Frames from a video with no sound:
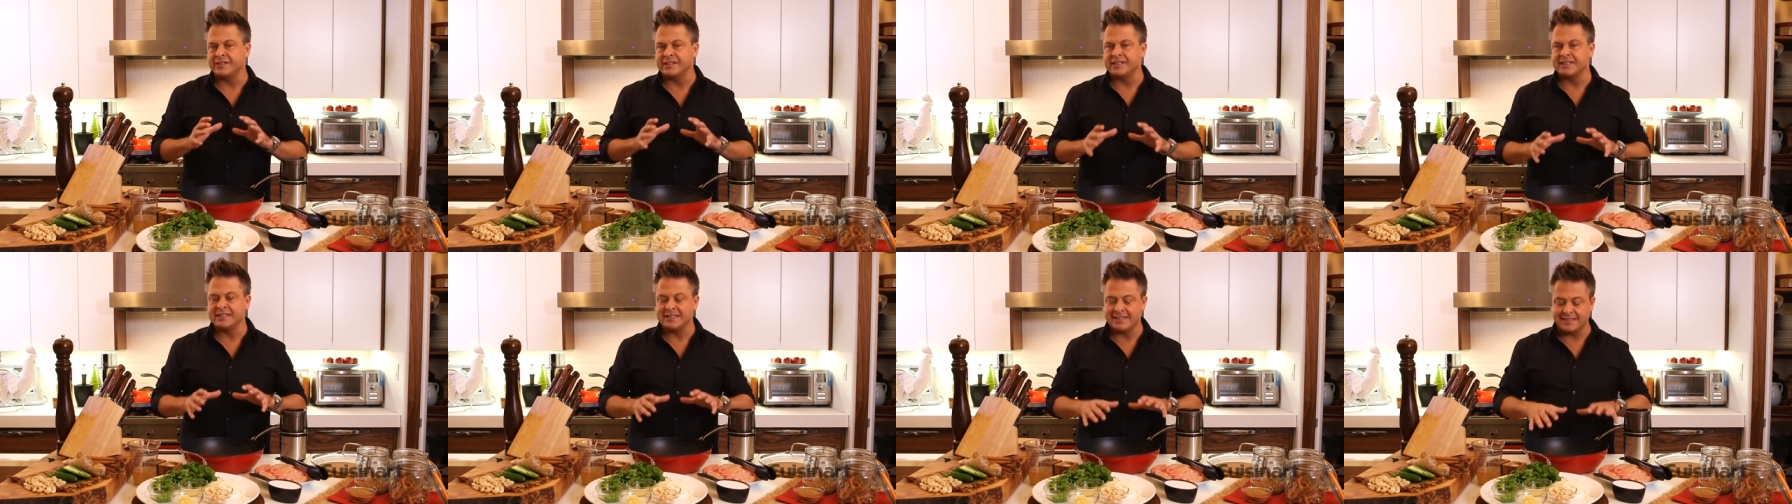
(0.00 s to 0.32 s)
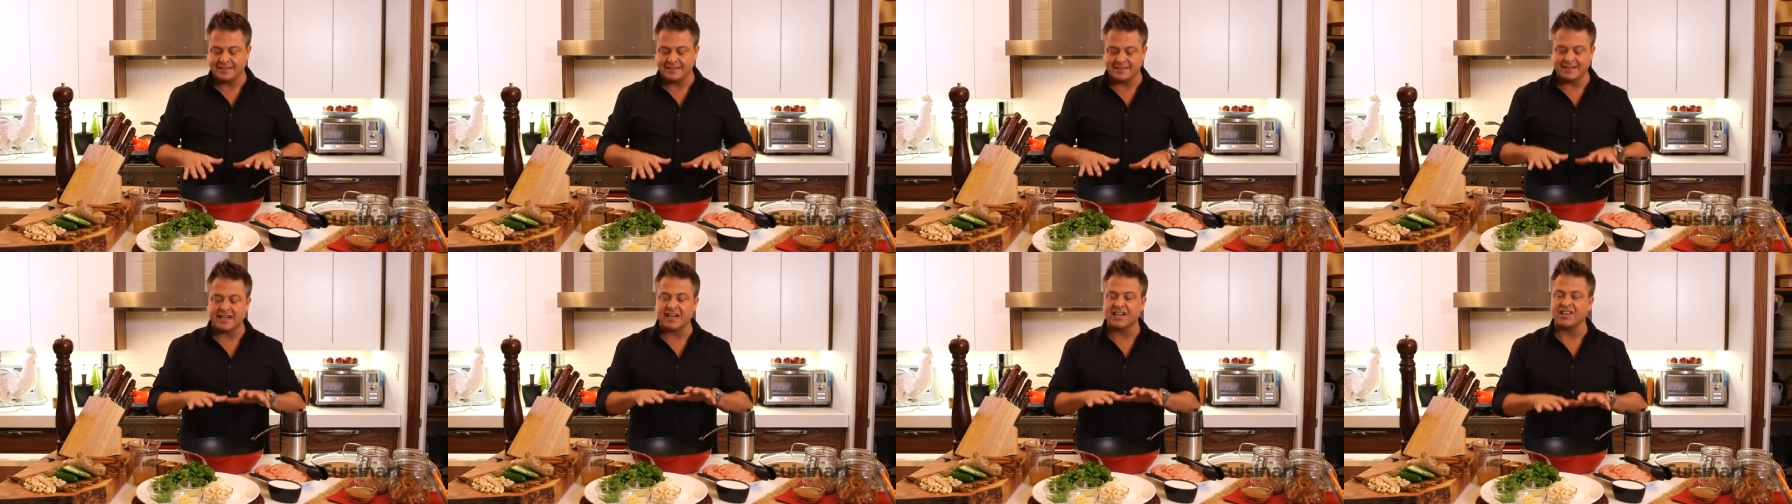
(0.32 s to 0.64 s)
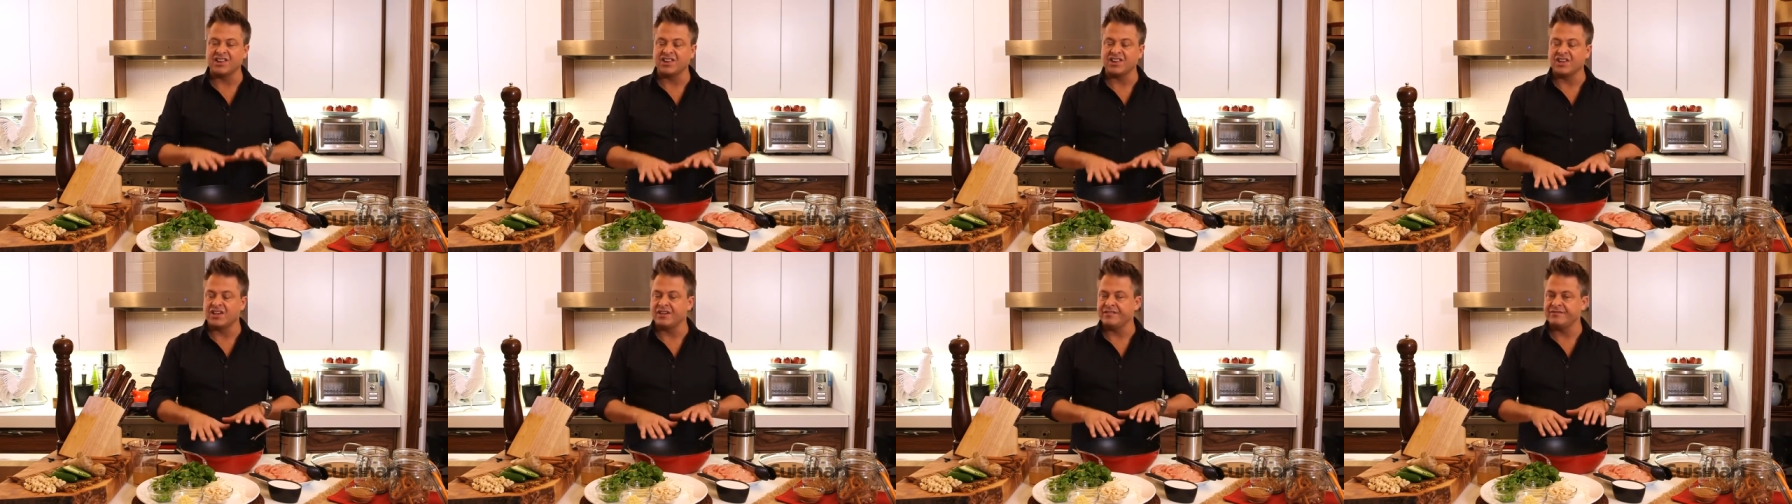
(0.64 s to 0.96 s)
in ghee that I
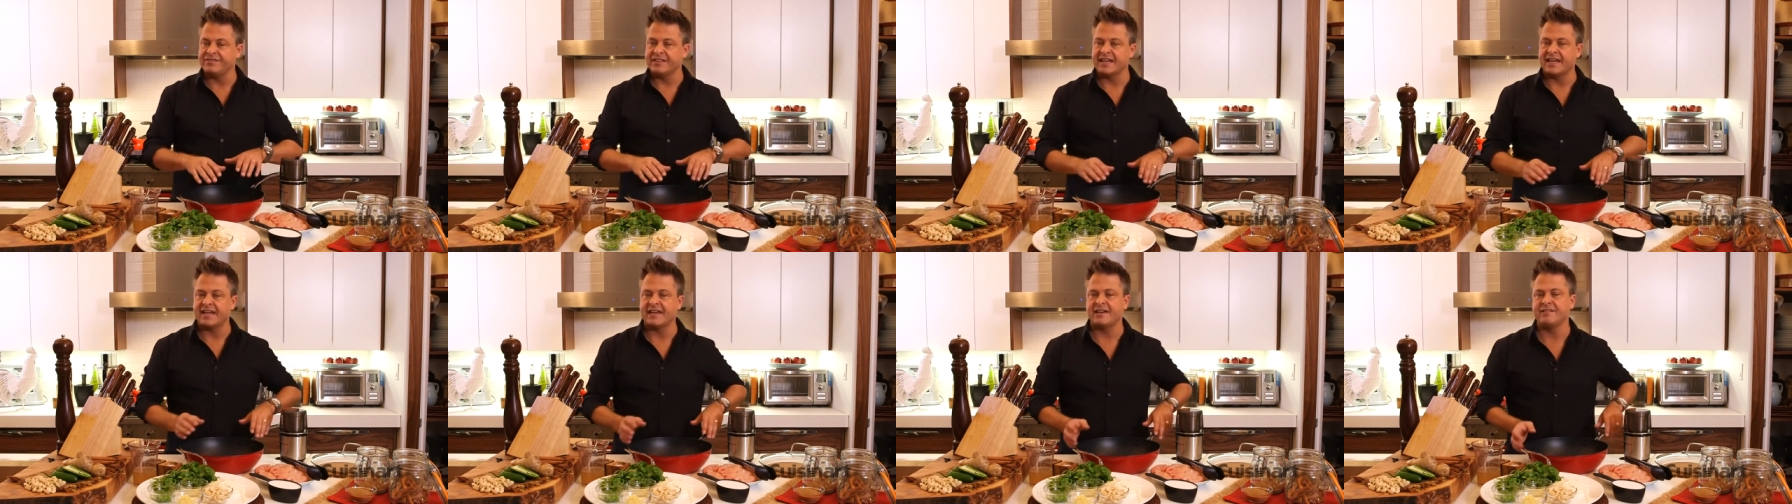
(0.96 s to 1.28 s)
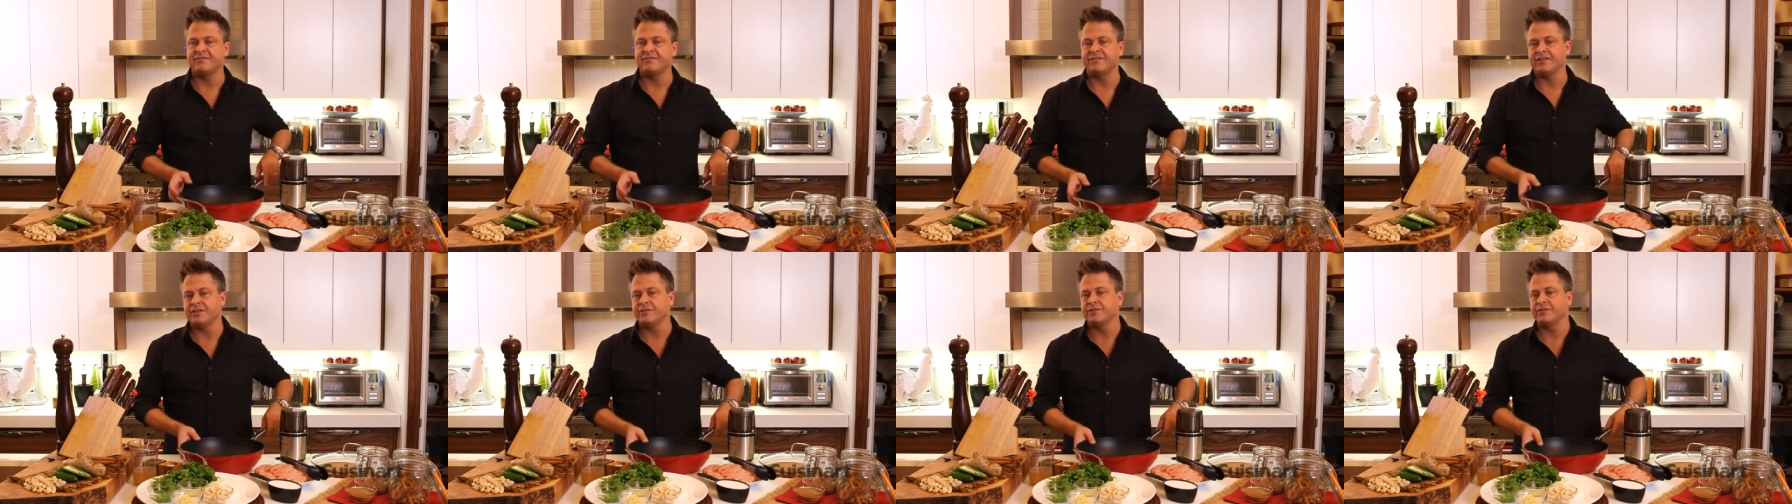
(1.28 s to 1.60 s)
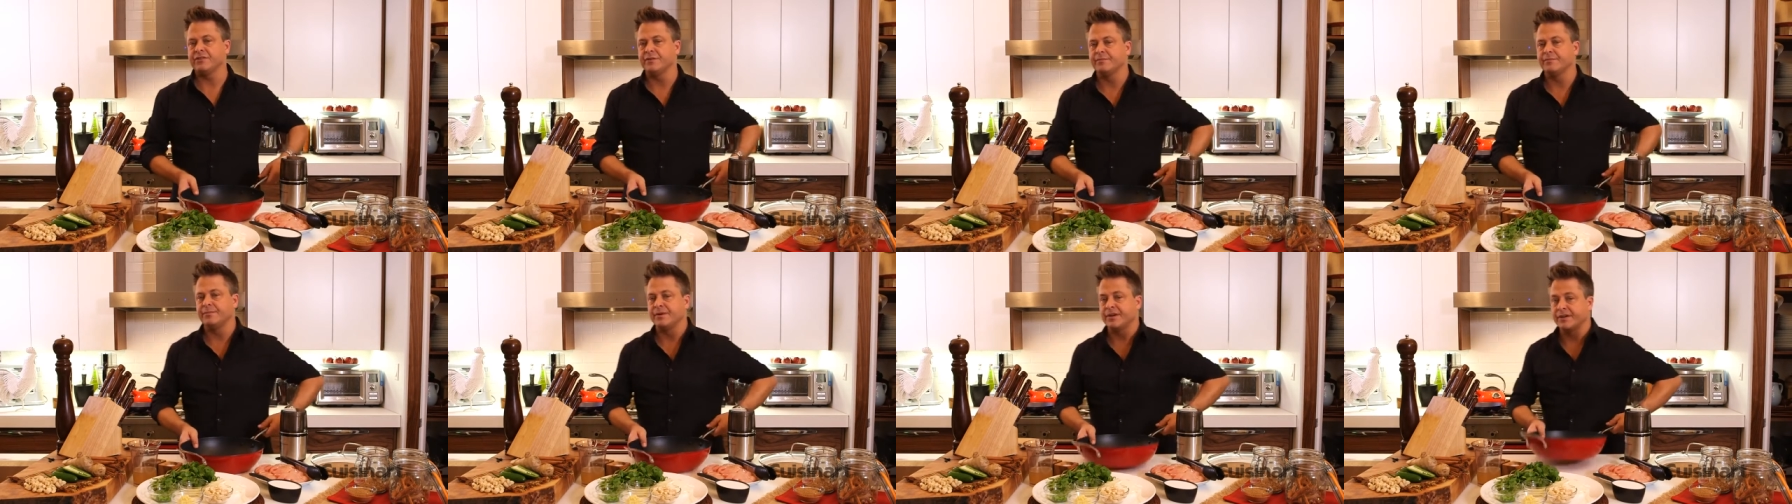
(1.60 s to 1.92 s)
love to have here
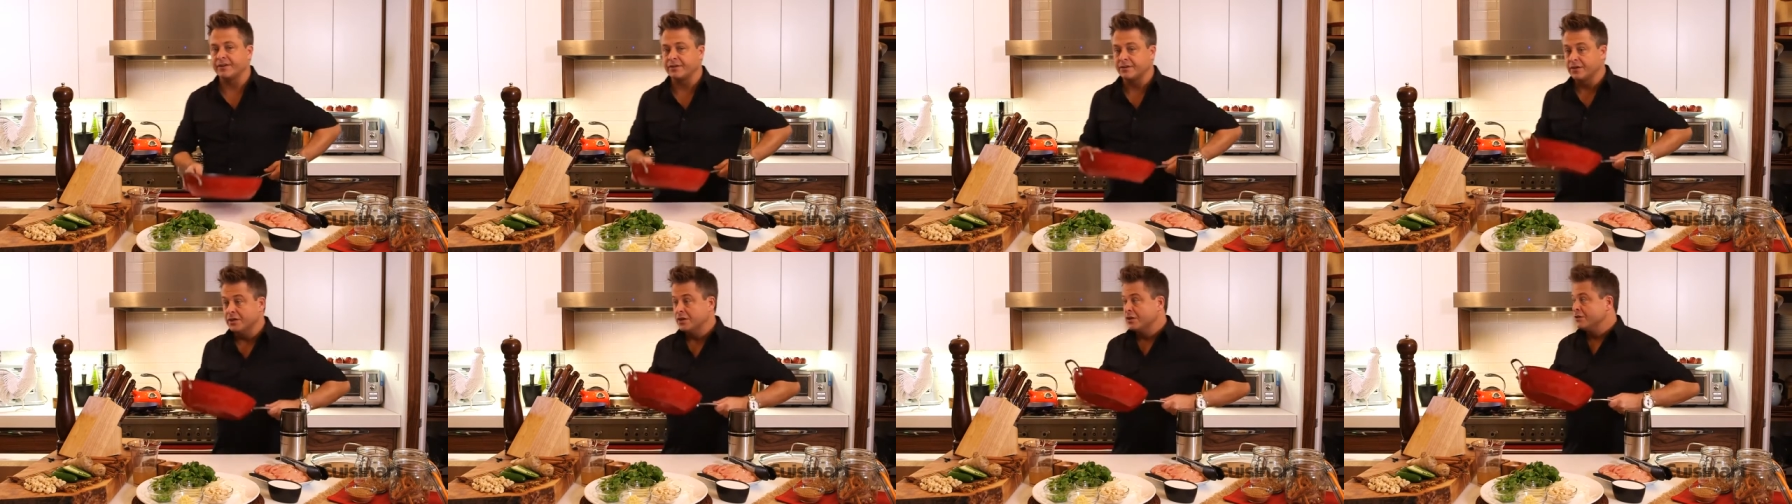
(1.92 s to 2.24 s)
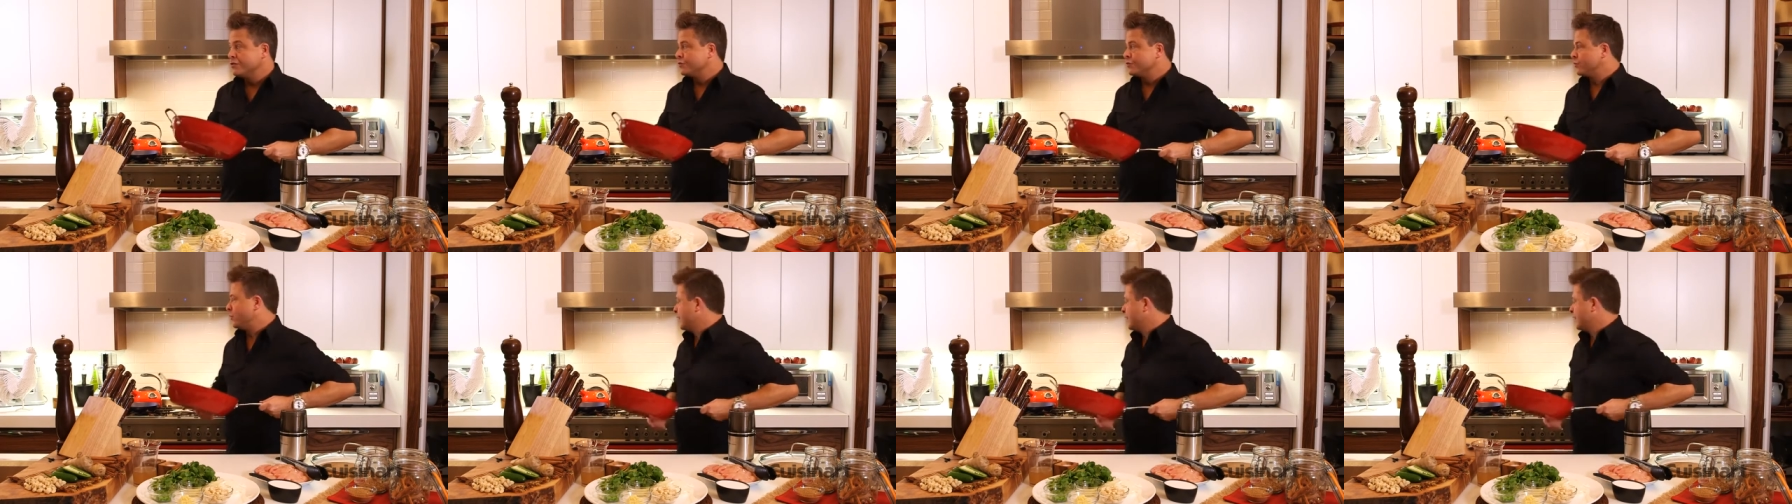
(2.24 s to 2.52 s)
in the butter. So